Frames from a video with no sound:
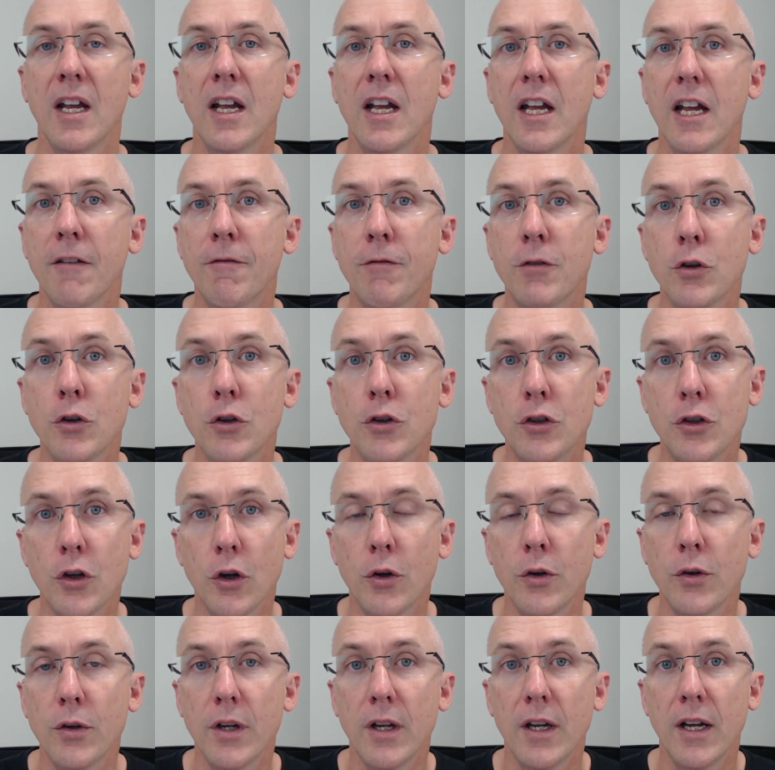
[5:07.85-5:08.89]
If you
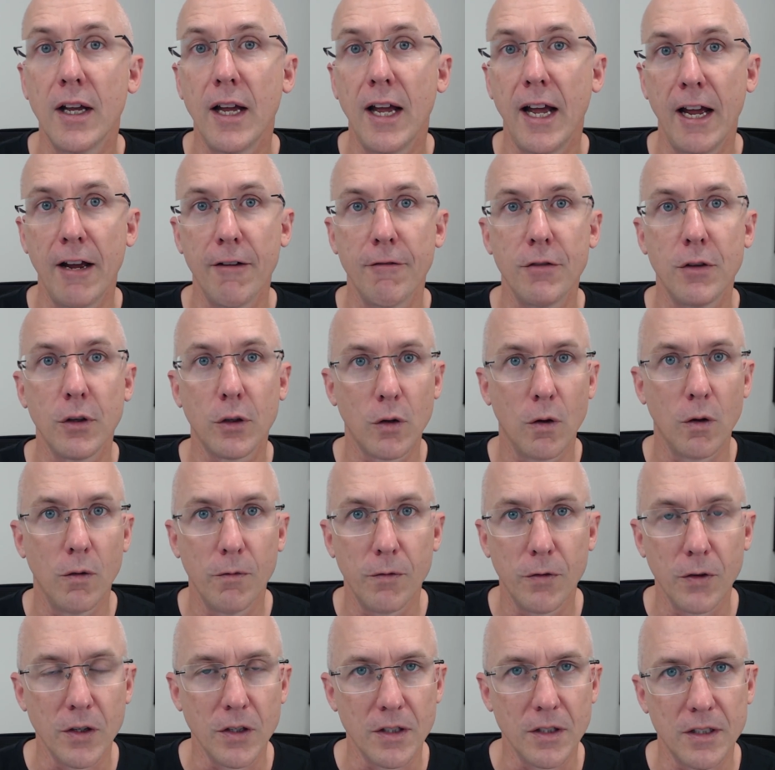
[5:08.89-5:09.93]
don't have the
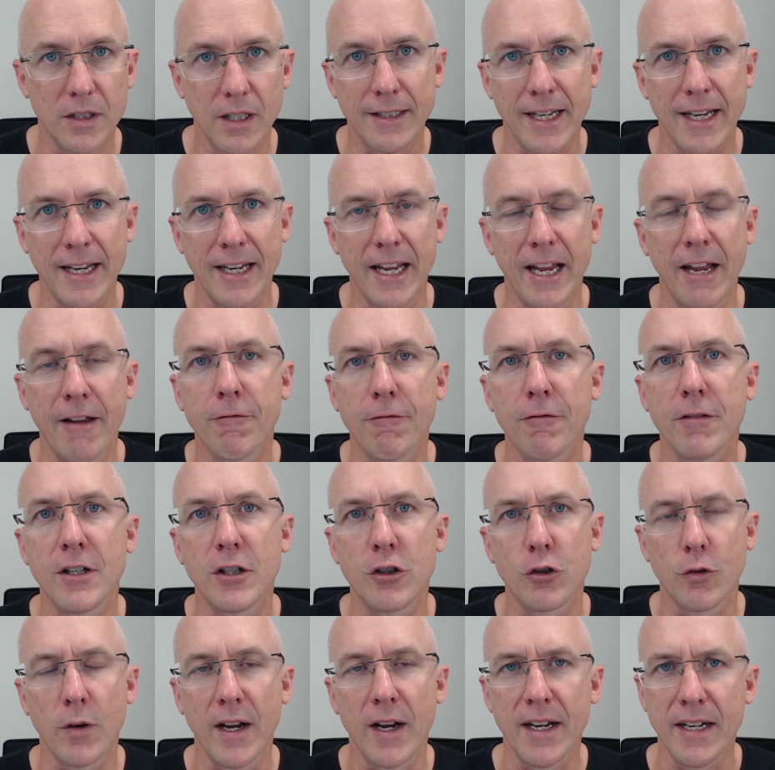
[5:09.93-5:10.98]
confidence to take every
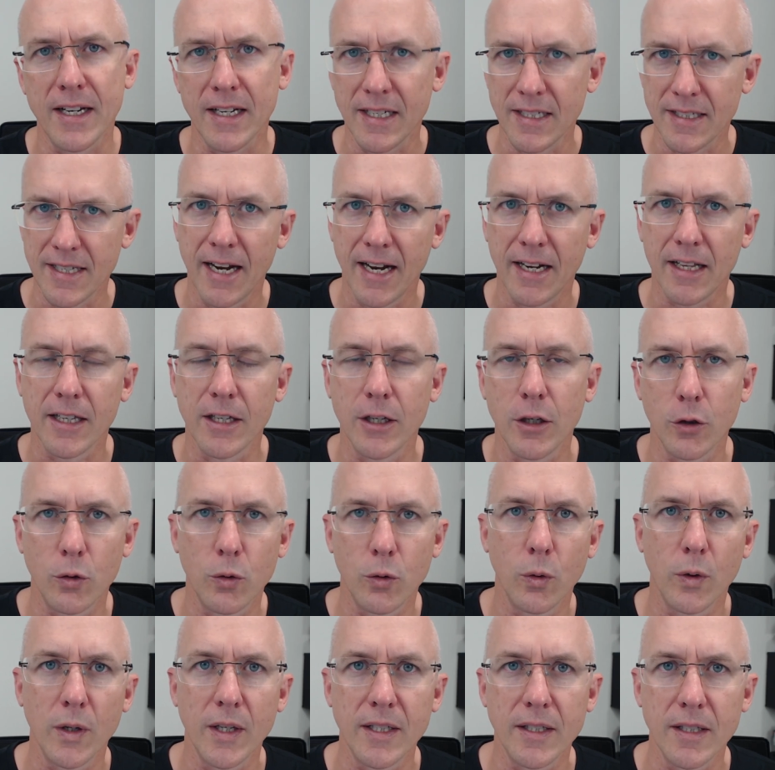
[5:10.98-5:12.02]
trade exactly
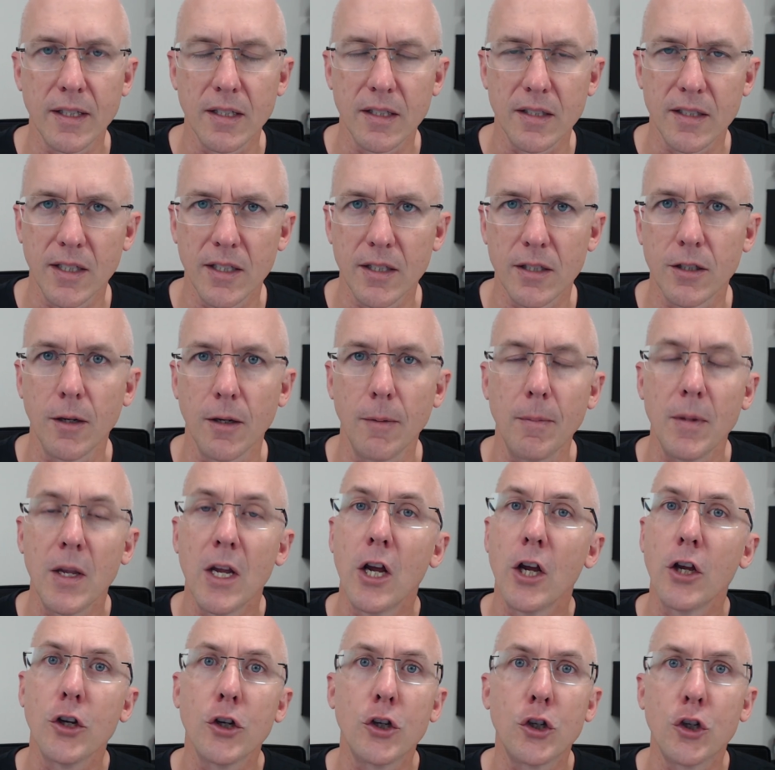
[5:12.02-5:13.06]
according to the system,
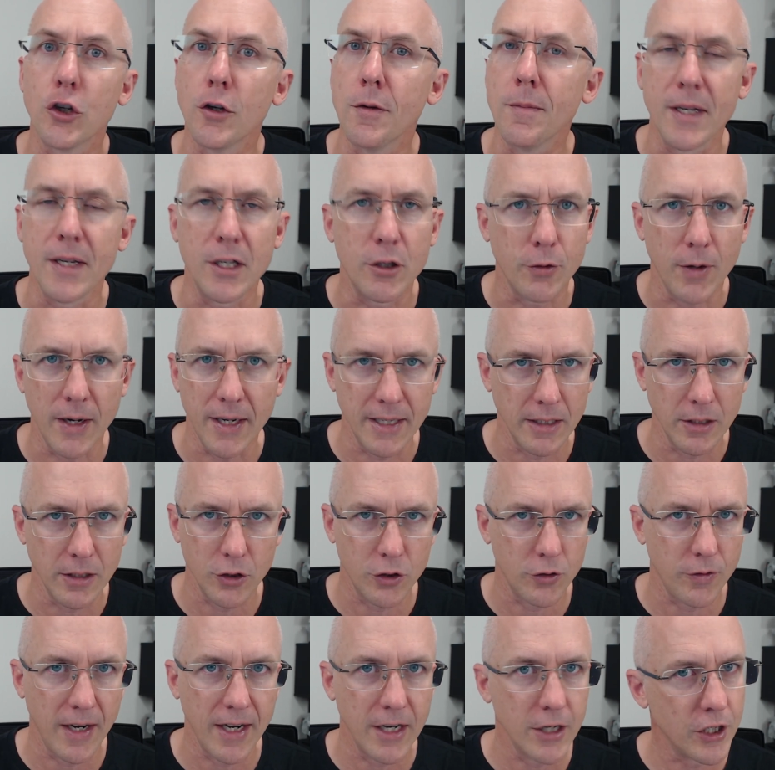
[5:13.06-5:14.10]
you shouldn't be trading the
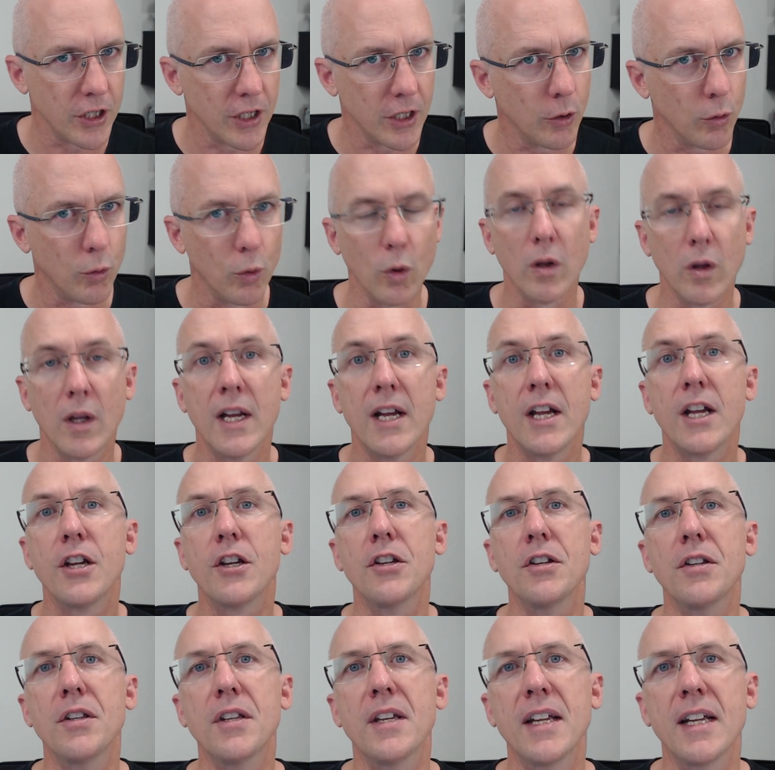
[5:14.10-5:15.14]
strategy at all.
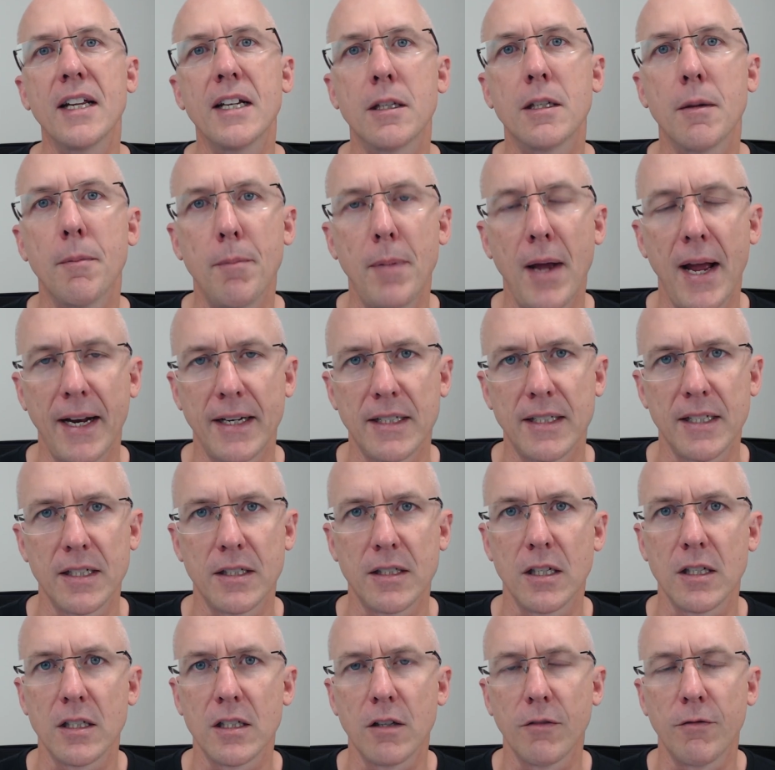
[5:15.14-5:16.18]
You need to backtest
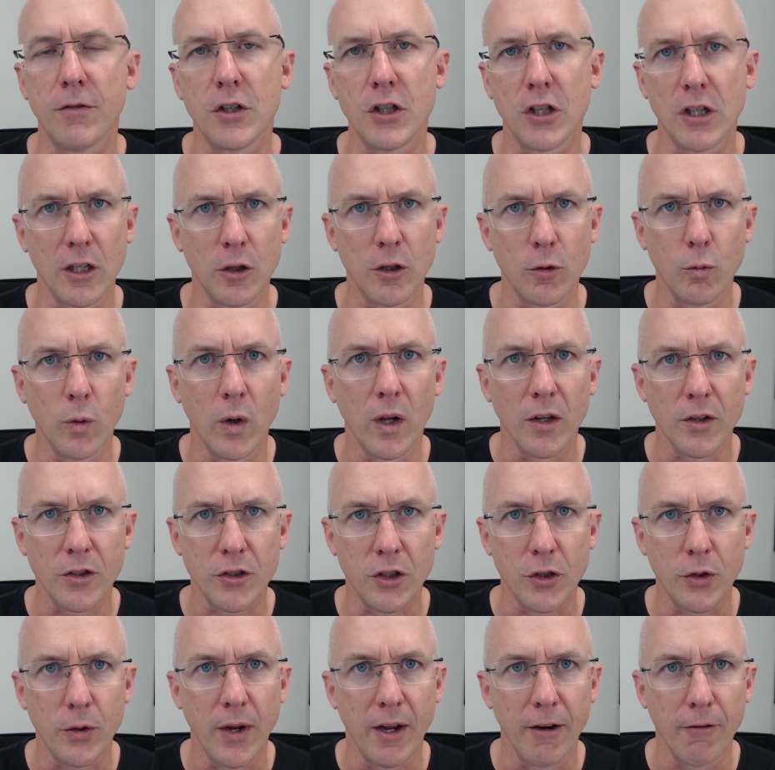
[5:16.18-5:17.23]
it sufficiently well
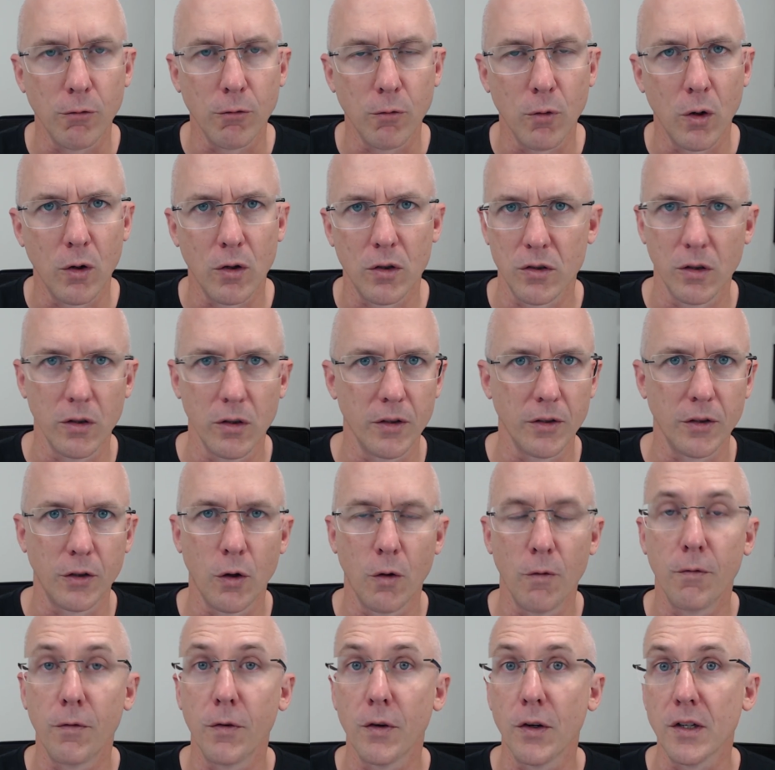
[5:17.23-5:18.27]
so you have rock solid
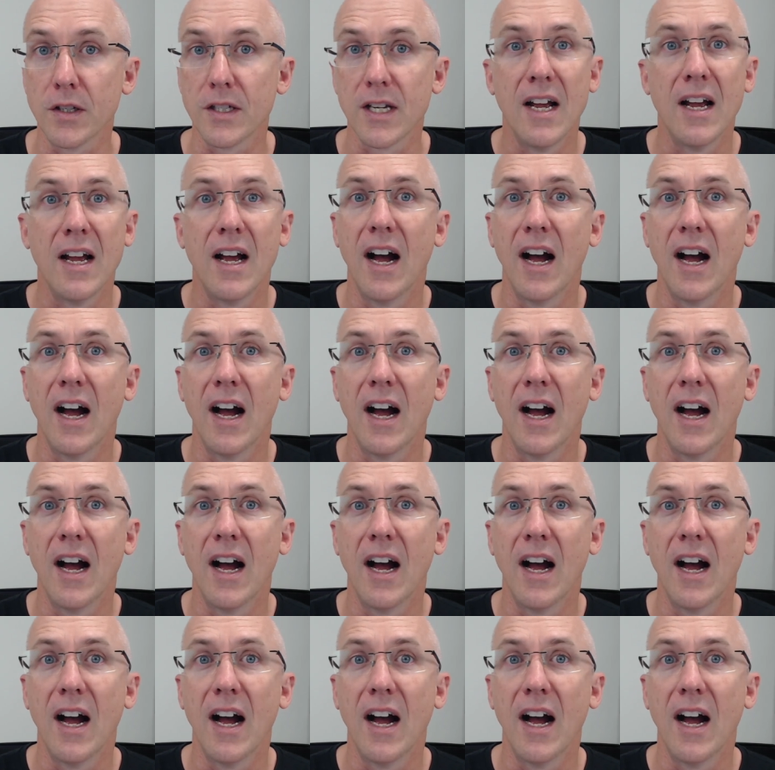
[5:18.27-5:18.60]
confidence.